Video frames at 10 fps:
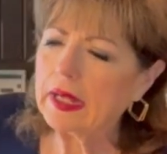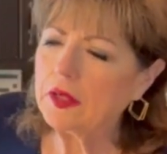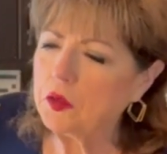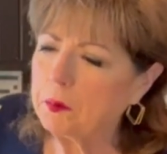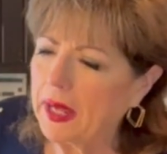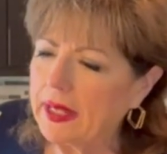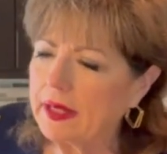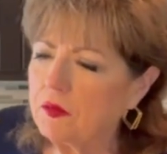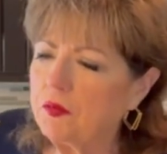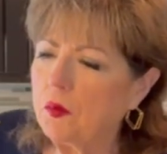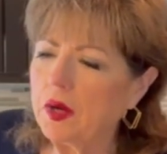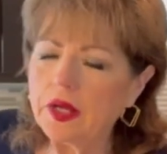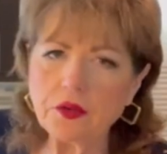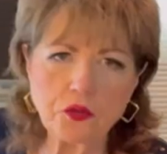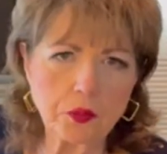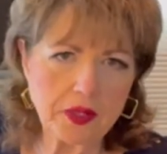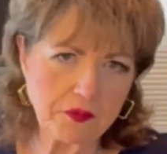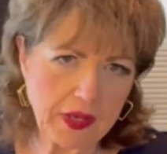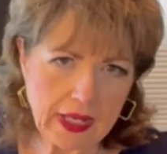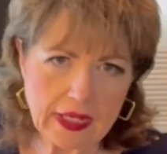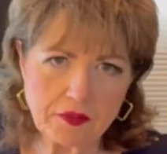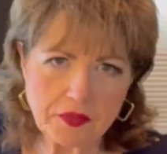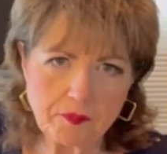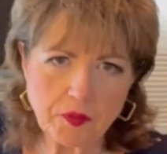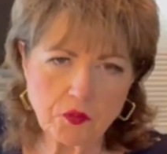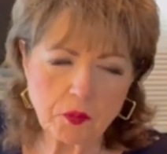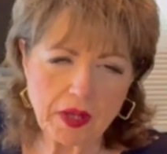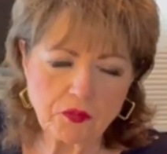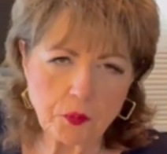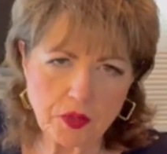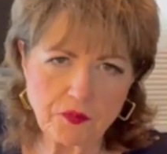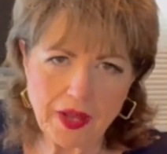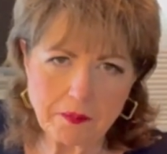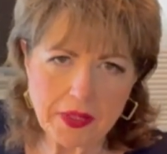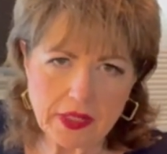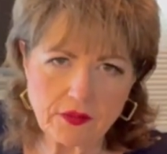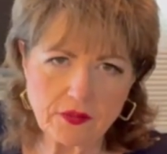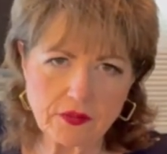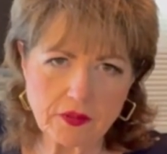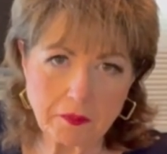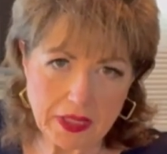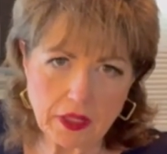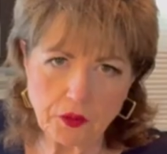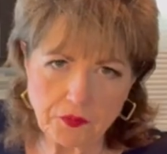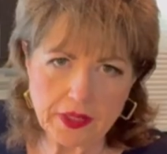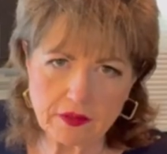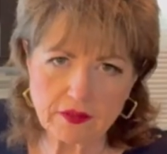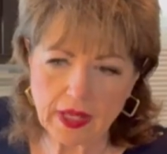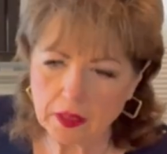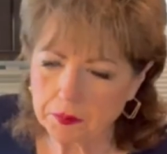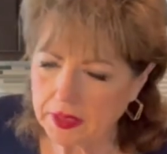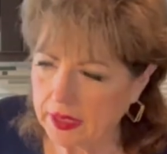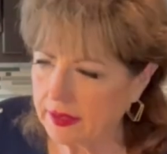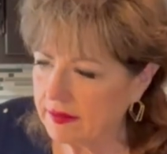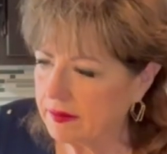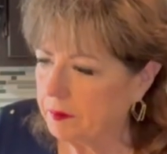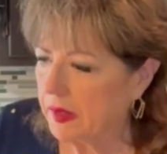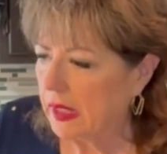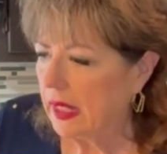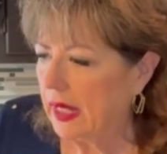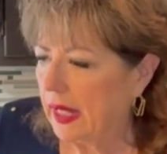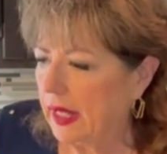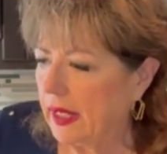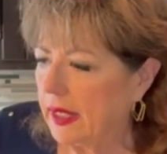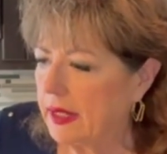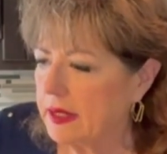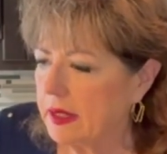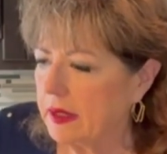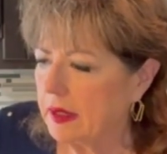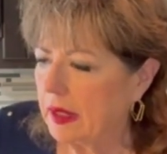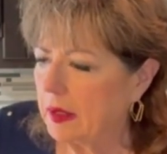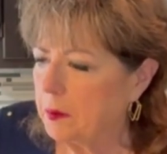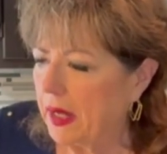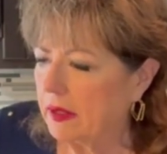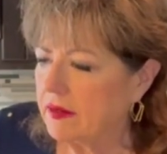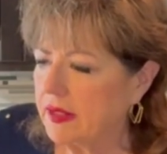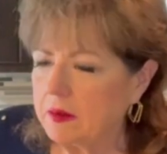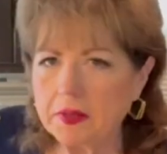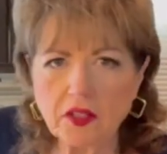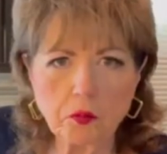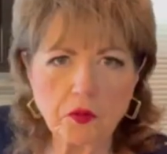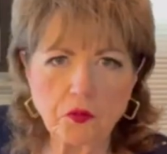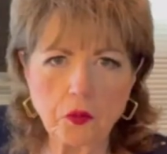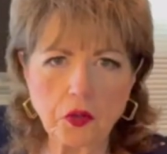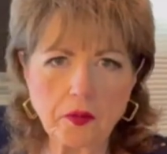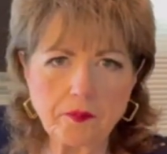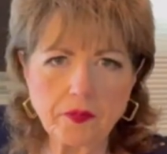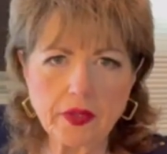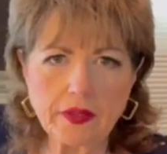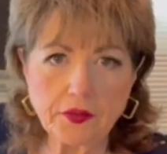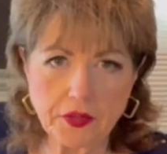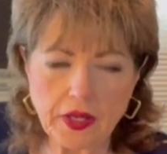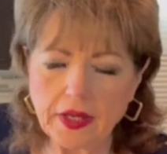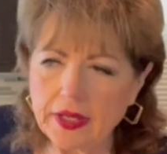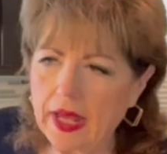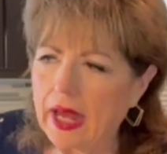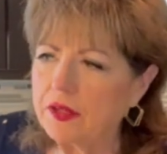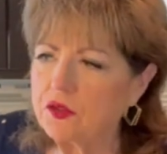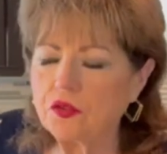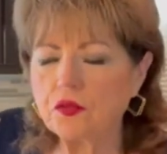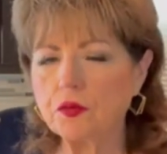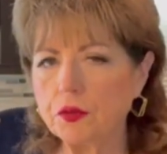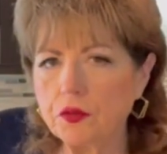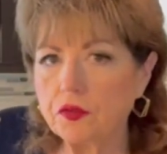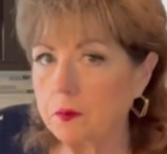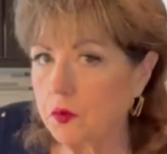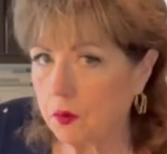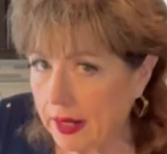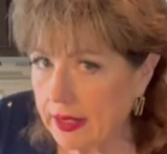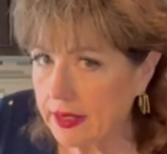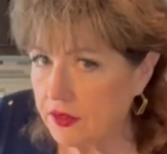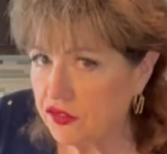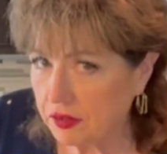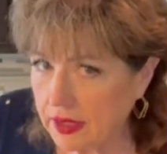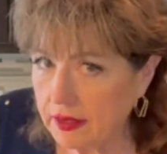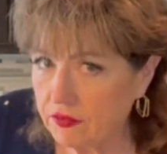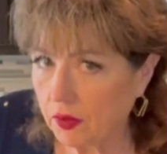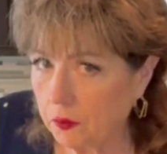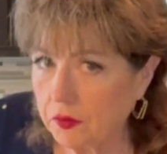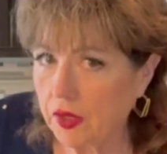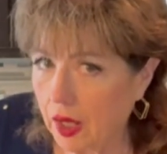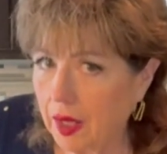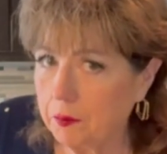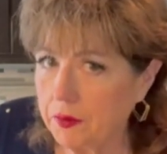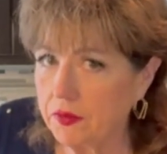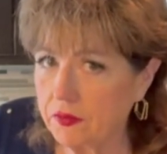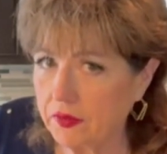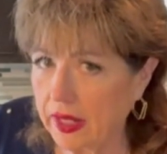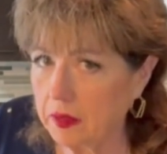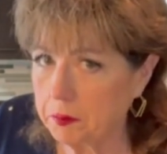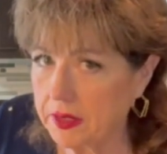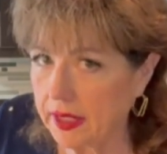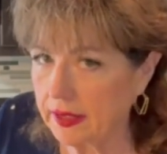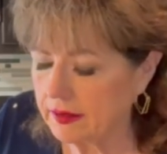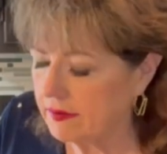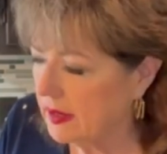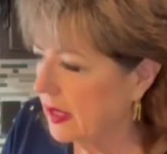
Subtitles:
You bake at 425 for about 45 minutes, the meatloaf and the scalloped potatoes. And about 10 minutes before they're done, I just threw some grated cheese on top of the scalloped potatoes.